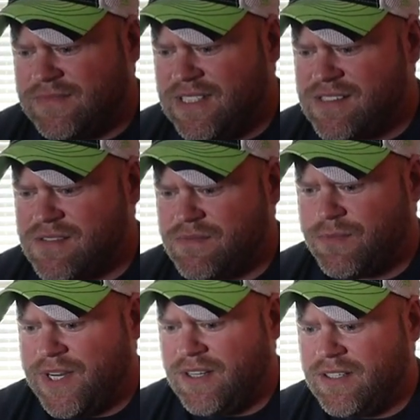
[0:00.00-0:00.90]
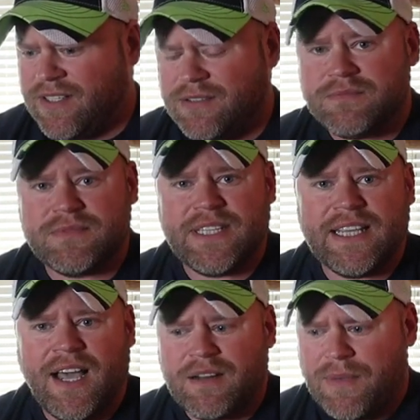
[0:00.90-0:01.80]
that's weird, I only
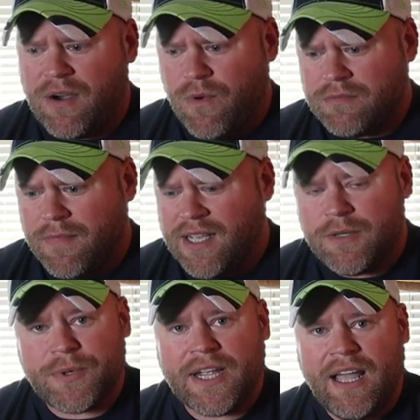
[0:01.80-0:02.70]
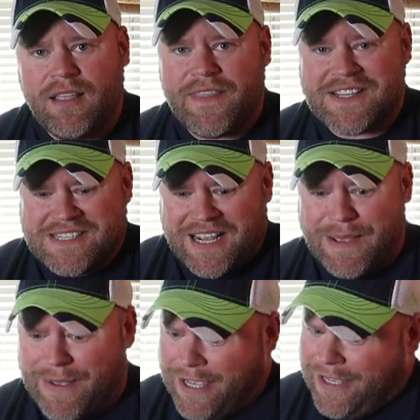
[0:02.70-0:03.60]
got about 1 mile per gallon this
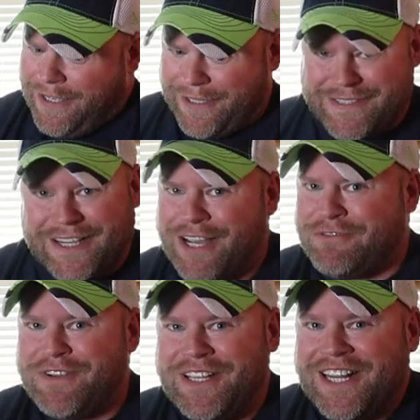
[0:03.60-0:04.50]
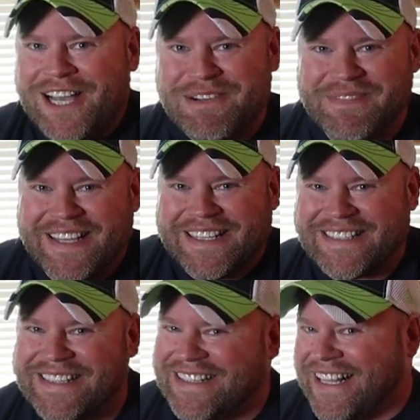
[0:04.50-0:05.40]
time. Guess I gotta fill it up.
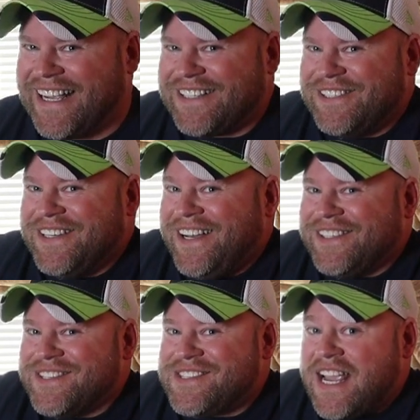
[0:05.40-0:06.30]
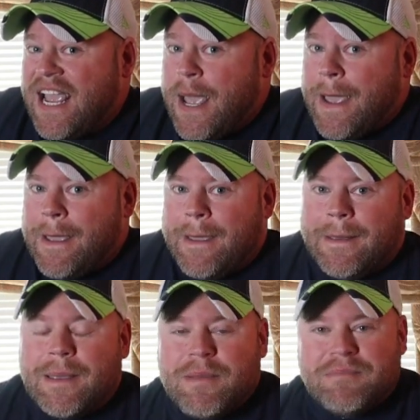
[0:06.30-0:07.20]
Like, who knows?
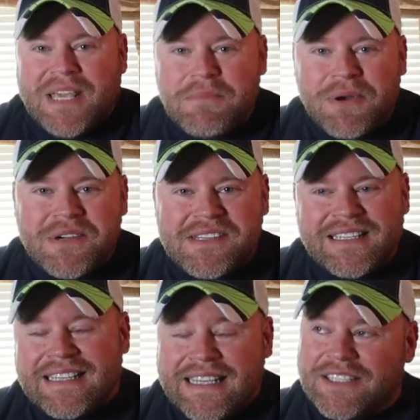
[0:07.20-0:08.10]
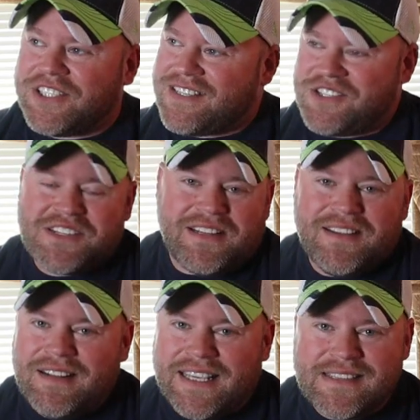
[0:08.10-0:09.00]
Me personally, just a
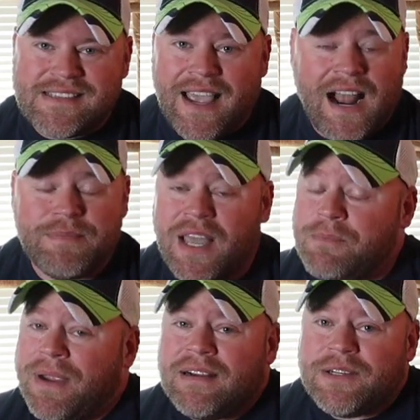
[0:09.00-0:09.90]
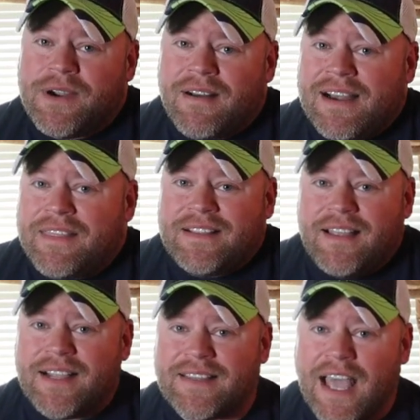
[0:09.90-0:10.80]
little insight, I'm not paranoid or anything
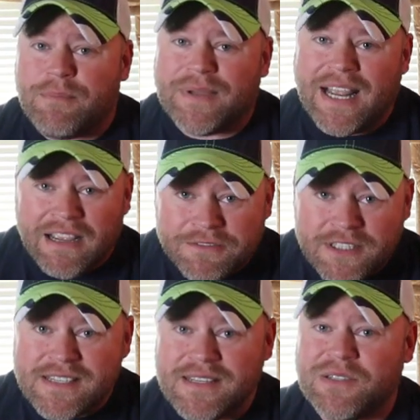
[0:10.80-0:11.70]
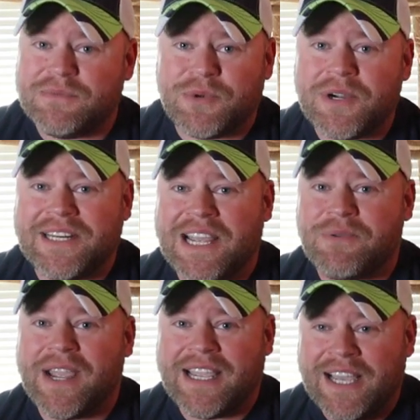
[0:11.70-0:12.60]
like that, but every single morning I
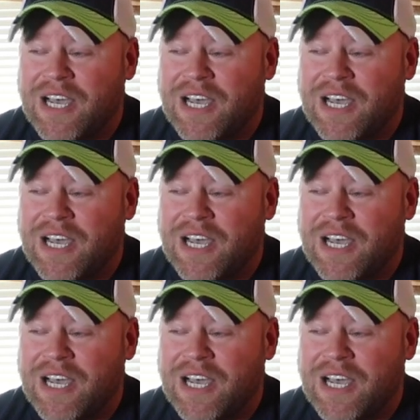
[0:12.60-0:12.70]
wake